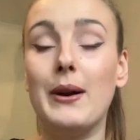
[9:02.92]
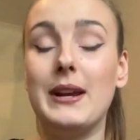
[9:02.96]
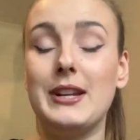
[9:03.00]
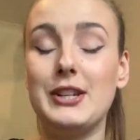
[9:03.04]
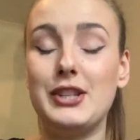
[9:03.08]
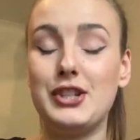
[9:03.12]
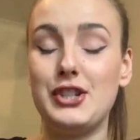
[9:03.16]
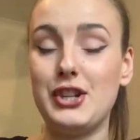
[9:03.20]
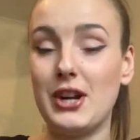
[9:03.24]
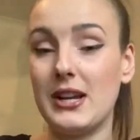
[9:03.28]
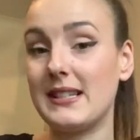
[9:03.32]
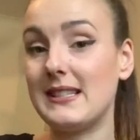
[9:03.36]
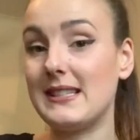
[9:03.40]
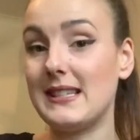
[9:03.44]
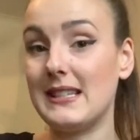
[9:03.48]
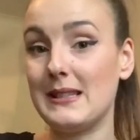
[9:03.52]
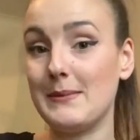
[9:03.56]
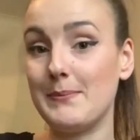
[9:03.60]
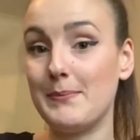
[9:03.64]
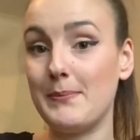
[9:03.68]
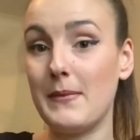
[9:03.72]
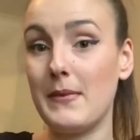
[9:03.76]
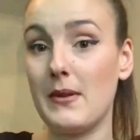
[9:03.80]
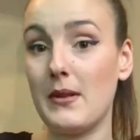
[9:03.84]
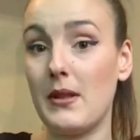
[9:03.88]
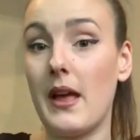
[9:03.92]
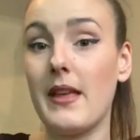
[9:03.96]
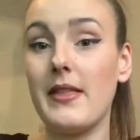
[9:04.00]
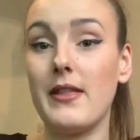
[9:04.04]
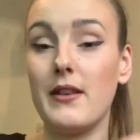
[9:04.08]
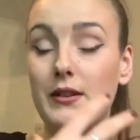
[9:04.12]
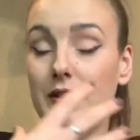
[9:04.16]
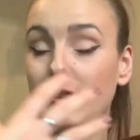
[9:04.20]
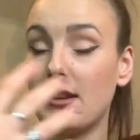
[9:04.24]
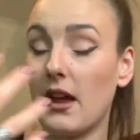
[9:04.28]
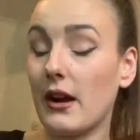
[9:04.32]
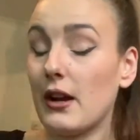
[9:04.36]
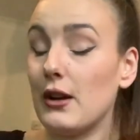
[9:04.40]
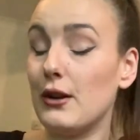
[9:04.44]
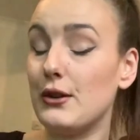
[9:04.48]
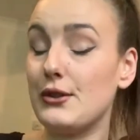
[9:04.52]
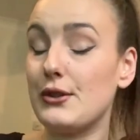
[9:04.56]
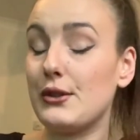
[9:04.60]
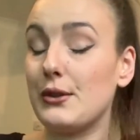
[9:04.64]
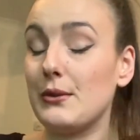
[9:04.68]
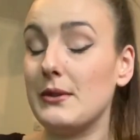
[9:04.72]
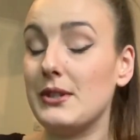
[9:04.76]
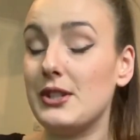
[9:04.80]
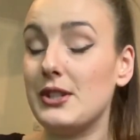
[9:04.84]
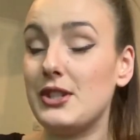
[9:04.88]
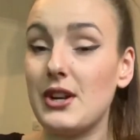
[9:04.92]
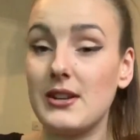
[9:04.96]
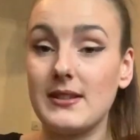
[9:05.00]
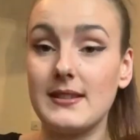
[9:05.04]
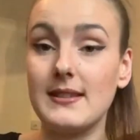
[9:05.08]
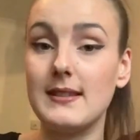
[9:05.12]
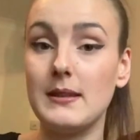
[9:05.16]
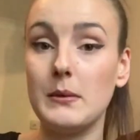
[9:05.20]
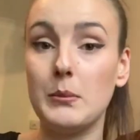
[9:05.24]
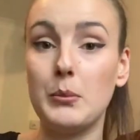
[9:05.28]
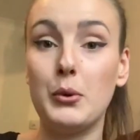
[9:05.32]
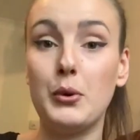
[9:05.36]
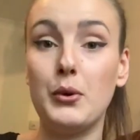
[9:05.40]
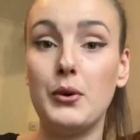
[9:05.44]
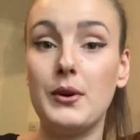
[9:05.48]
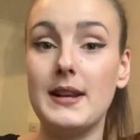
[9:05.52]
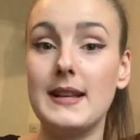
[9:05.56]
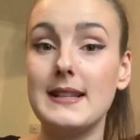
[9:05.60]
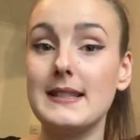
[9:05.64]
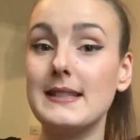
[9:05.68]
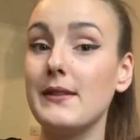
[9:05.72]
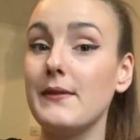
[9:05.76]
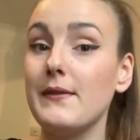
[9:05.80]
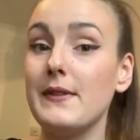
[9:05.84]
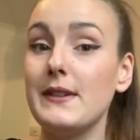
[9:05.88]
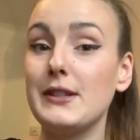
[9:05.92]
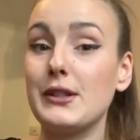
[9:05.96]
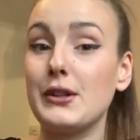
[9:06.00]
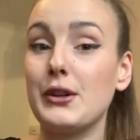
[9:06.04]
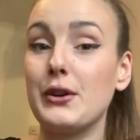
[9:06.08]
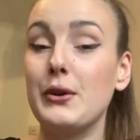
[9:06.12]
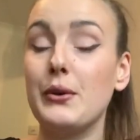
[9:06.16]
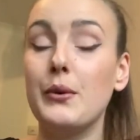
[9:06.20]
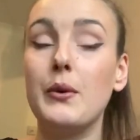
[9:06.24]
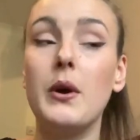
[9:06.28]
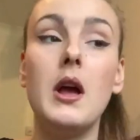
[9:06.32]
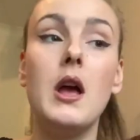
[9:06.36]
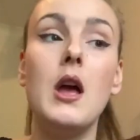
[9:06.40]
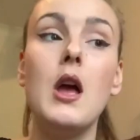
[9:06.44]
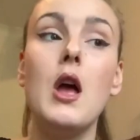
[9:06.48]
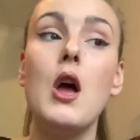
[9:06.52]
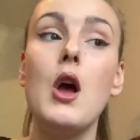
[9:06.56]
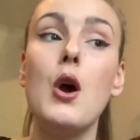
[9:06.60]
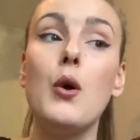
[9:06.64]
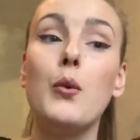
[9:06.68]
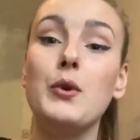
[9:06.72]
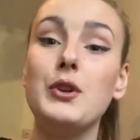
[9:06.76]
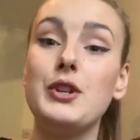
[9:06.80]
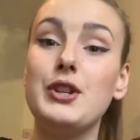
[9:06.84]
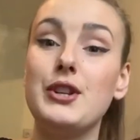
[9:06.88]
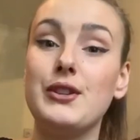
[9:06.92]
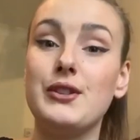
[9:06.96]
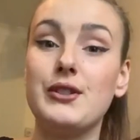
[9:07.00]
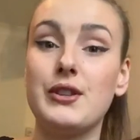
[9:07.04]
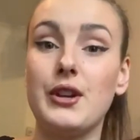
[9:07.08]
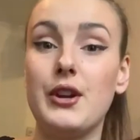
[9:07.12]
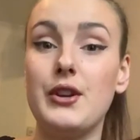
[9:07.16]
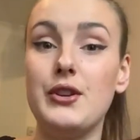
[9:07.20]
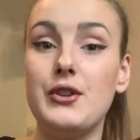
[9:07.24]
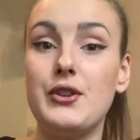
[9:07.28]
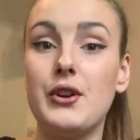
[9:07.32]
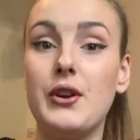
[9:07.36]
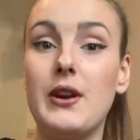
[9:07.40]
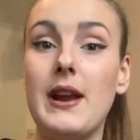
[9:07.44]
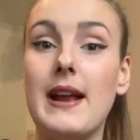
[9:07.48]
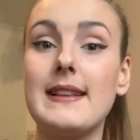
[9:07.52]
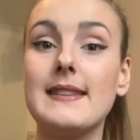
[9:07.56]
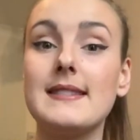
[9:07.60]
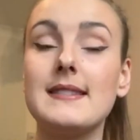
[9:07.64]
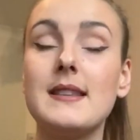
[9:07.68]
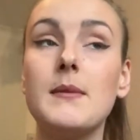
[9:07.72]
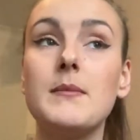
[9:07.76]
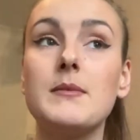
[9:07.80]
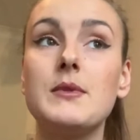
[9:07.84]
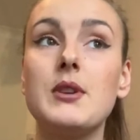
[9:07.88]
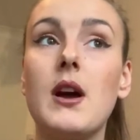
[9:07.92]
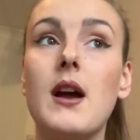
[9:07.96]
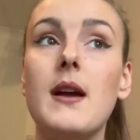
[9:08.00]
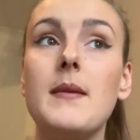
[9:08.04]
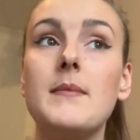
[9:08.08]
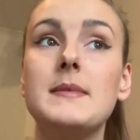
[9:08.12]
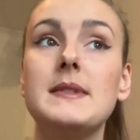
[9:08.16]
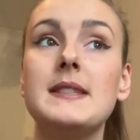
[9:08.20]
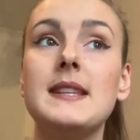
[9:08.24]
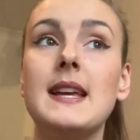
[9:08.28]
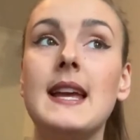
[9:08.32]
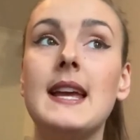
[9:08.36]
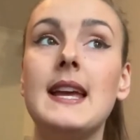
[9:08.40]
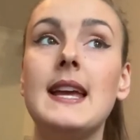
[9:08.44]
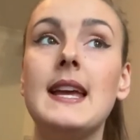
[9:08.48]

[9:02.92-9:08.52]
it's just as like the psychological is just as important as the physical which is so true and sometimes